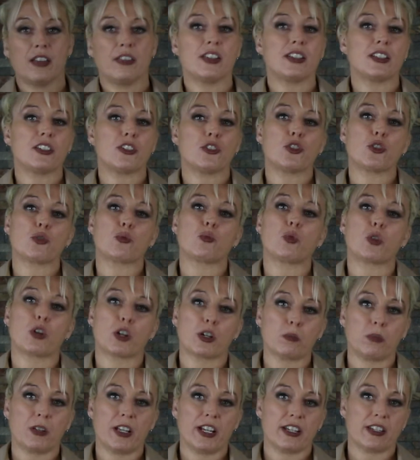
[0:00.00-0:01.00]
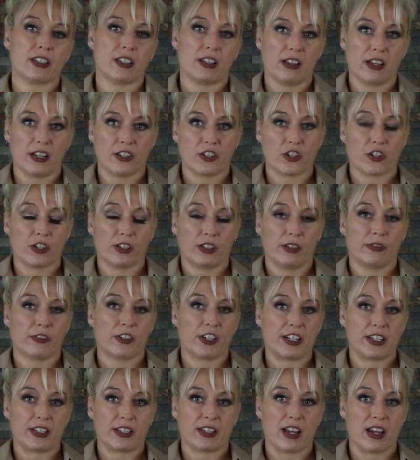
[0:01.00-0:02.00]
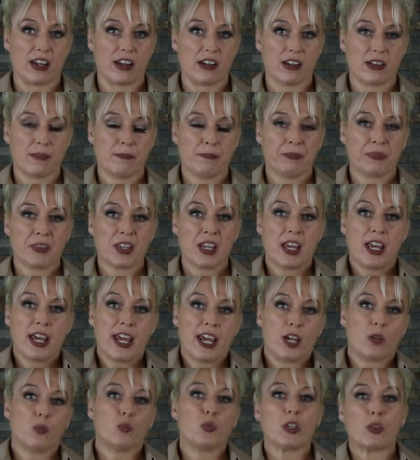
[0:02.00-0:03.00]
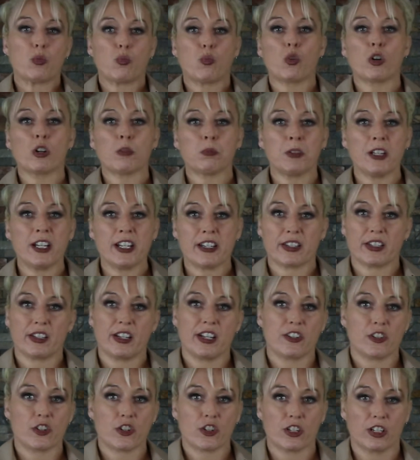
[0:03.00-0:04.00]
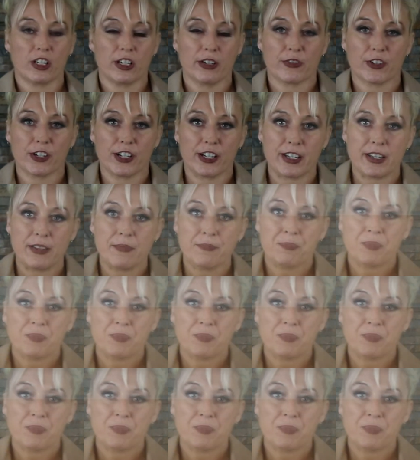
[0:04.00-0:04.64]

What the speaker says: This is your workplace lunch delivery site. And with workplace lunch delivery,